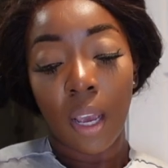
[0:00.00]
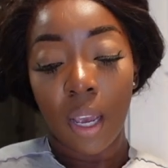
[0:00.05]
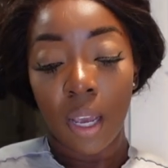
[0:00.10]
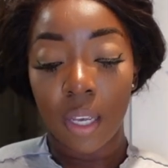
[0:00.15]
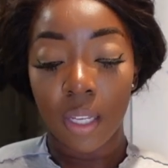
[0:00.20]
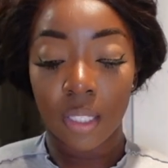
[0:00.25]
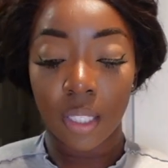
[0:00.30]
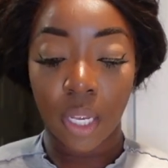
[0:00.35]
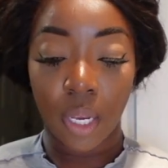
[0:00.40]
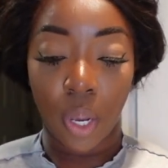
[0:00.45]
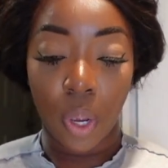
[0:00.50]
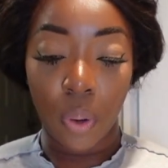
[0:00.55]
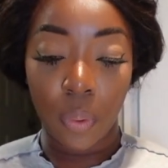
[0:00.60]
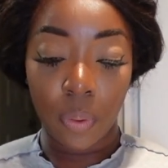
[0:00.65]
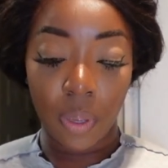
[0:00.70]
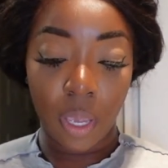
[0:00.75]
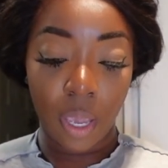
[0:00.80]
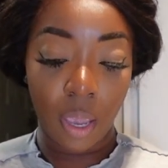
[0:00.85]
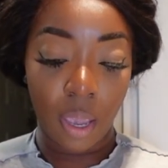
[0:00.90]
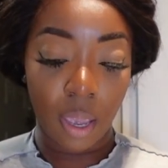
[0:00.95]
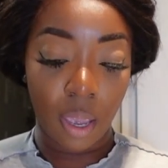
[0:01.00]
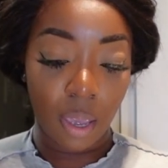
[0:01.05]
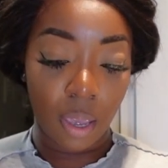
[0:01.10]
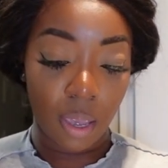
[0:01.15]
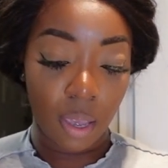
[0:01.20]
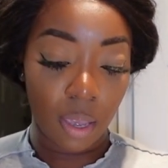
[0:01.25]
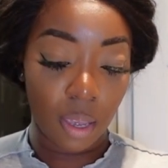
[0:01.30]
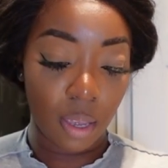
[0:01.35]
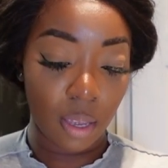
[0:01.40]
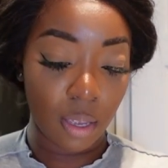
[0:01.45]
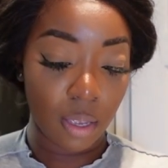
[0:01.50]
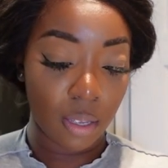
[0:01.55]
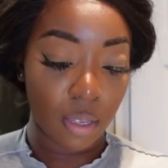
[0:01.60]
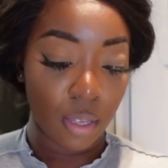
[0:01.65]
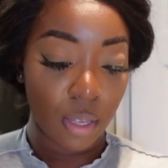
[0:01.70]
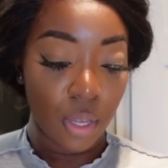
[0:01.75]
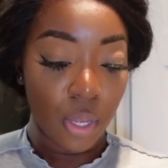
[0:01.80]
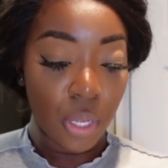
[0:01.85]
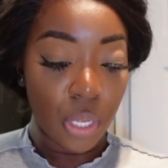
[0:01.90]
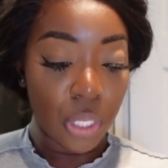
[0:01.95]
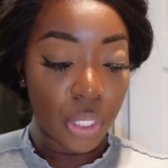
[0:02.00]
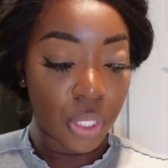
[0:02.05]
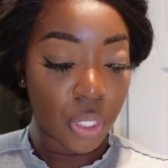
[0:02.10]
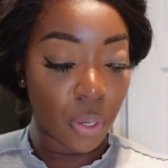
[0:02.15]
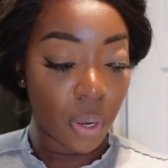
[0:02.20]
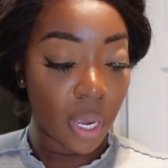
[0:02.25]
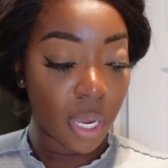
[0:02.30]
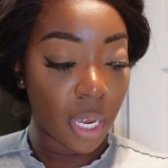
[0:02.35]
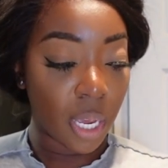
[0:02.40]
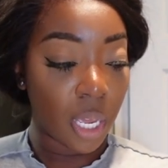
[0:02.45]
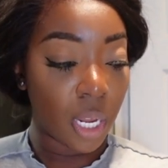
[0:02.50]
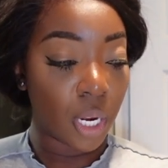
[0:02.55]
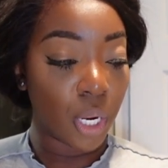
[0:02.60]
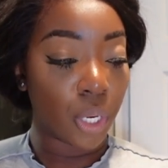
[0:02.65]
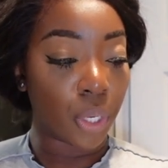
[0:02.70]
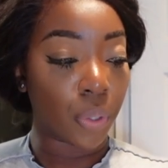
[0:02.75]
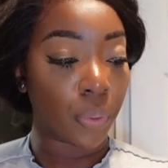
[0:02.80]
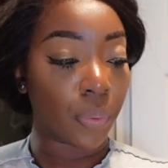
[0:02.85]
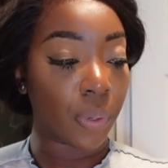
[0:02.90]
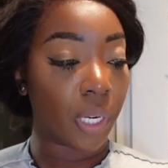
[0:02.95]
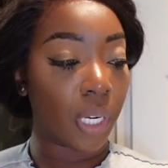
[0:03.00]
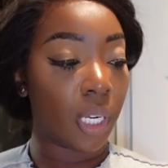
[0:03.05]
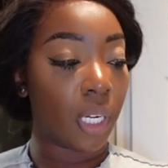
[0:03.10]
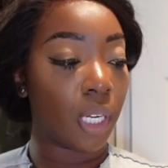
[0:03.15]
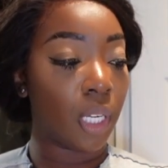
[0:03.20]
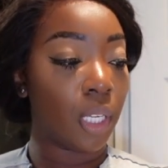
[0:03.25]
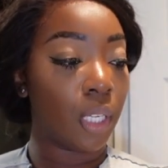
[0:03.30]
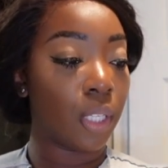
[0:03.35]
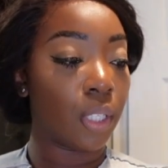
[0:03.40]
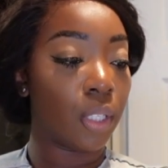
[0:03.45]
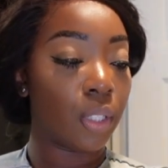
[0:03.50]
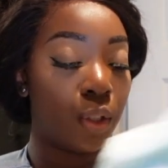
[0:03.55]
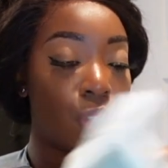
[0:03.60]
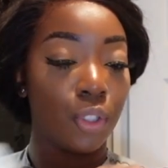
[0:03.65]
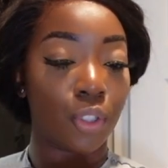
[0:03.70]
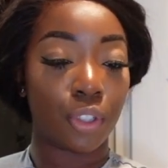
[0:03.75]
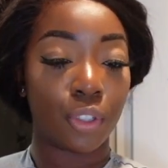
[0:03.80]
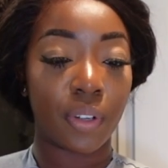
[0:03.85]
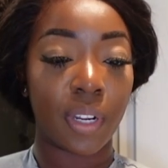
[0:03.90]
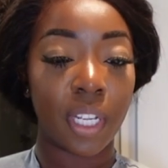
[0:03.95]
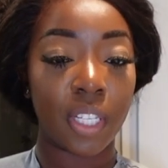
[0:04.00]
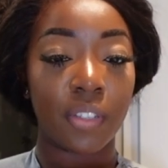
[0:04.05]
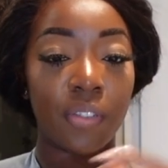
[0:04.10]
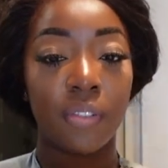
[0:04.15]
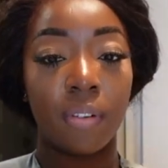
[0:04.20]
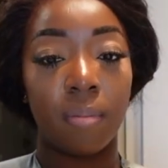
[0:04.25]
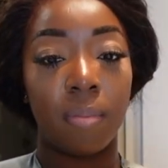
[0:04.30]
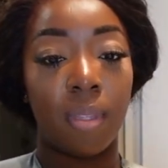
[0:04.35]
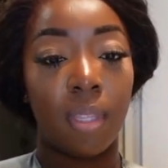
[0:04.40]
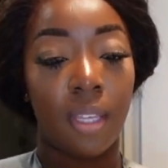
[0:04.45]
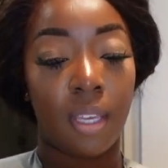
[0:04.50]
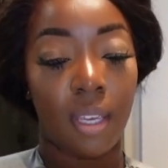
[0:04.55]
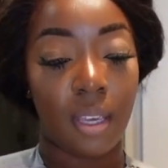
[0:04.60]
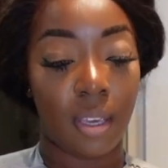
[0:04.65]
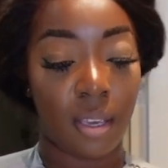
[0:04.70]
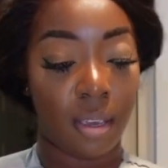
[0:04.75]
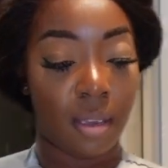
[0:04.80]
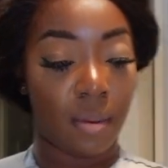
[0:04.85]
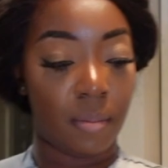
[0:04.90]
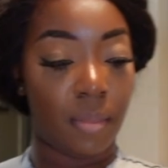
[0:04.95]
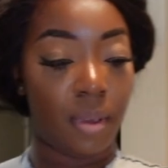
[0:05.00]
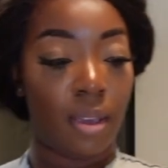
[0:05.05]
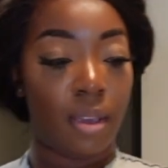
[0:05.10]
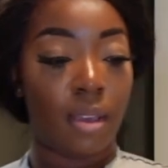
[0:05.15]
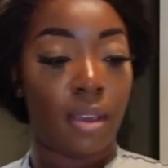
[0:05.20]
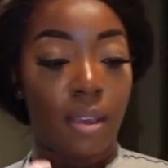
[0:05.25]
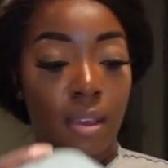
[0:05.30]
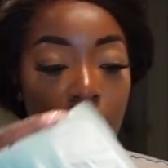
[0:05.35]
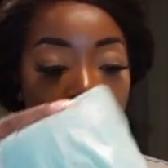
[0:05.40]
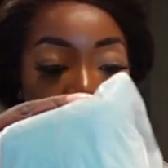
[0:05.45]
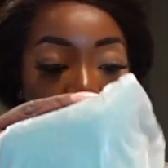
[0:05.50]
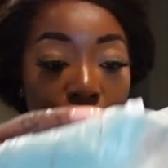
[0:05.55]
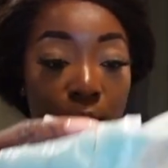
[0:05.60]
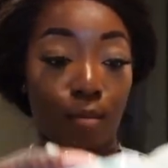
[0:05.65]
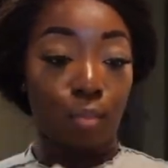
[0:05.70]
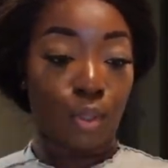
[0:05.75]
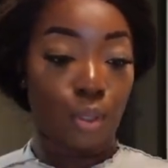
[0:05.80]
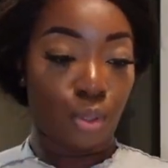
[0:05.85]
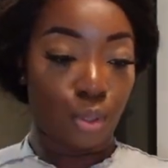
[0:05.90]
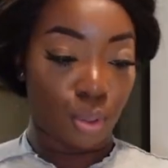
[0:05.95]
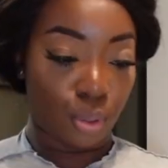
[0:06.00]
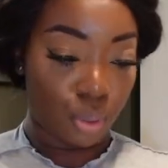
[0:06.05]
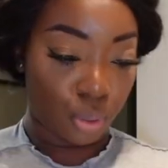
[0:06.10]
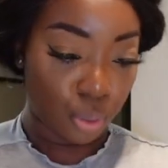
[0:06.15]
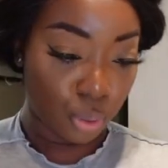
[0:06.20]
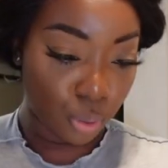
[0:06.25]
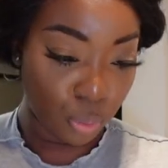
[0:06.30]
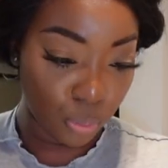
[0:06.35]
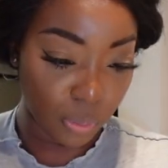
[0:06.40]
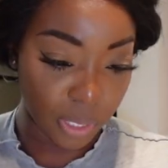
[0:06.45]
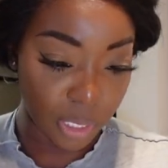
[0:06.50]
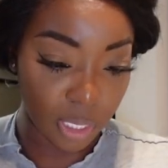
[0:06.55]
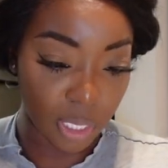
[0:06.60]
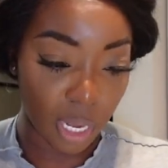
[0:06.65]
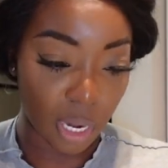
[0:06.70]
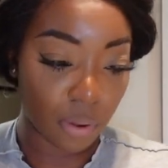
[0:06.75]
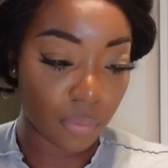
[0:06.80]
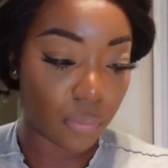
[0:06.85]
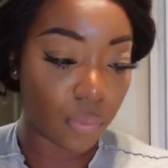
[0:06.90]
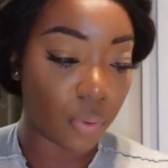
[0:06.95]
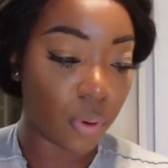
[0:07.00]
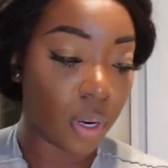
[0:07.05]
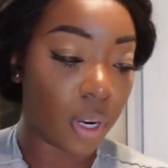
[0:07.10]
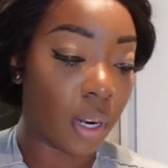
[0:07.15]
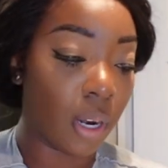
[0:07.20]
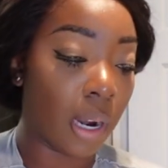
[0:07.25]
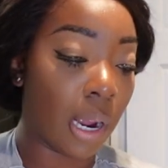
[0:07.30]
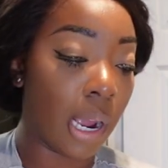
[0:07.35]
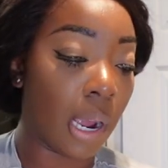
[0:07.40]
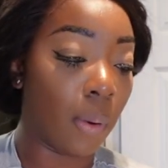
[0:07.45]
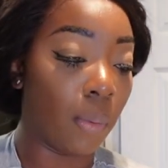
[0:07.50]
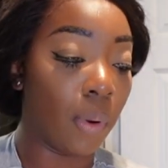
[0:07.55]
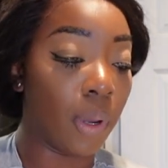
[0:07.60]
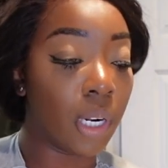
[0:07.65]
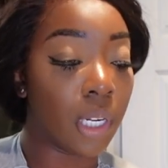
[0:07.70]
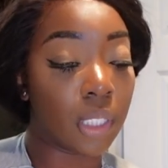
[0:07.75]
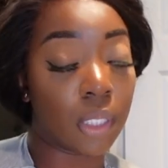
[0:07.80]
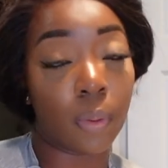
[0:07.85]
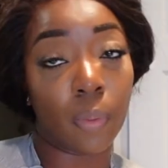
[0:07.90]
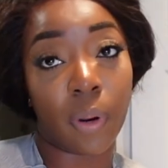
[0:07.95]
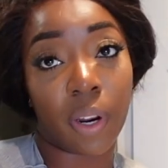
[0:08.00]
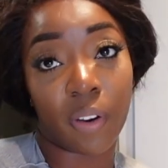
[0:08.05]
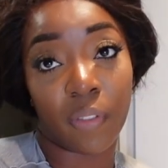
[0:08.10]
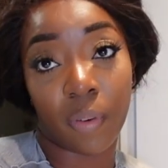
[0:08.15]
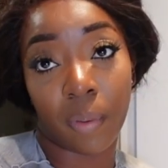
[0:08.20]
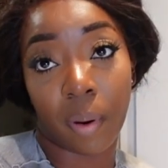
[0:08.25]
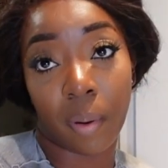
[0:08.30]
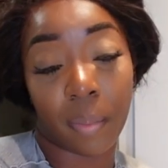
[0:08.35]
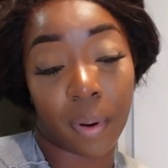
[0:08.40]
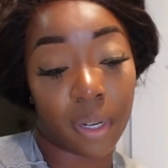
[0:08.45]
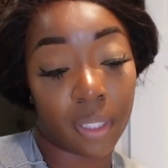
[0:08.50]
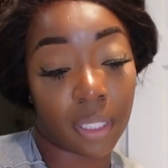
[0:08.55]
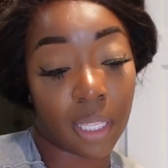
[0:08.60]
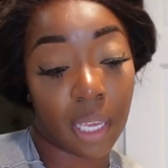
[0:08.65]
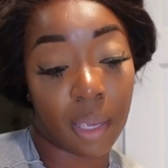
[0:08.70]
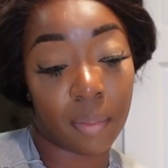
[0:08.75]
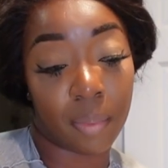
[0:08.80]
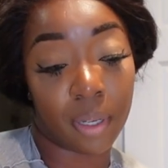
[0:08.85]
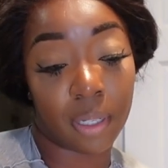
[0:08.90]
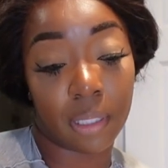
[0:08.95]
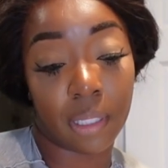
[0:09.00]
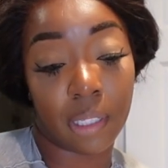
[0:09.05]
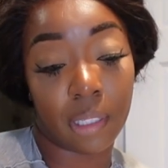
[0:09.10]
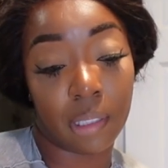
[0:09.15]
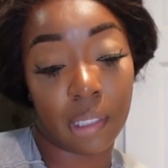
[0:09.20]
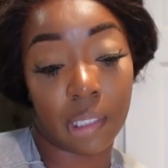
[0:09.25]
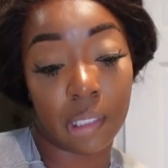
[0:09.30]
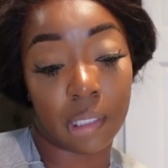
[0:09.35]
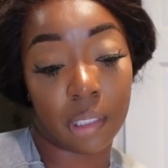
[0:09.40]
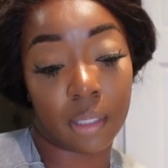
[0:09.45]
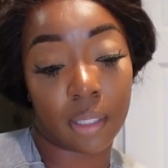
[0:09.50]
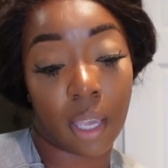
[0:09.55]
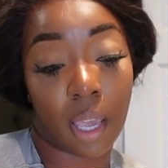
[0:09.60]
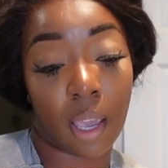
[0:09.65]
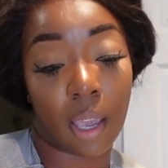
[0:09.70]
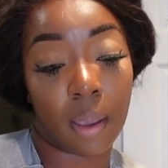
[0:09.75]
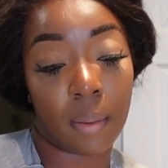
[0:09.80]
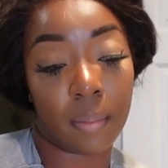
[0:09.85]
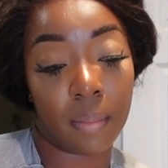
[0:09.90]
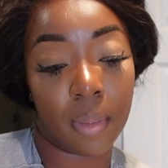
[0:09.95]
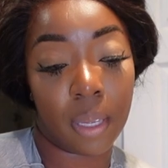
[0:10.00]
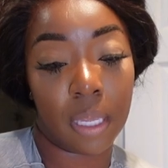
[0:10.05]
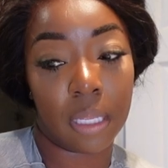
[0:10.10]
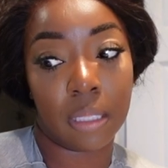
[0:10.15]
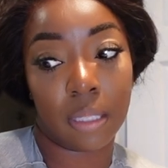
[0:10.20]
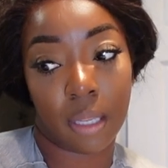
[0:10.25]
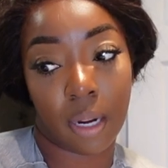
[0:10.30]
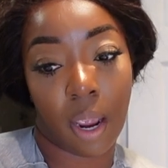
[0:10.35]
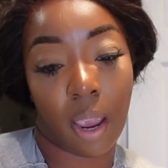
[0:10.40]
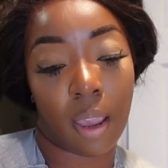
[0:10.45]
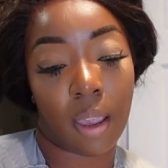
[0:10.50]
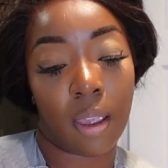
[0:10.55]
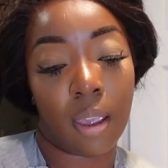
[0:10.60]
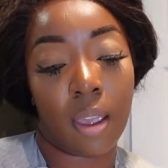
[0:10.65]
I was like, okay. So I got a green dress from them. I'm so excited for it. I wanted to wear it for my birthday, but clearly it just came today.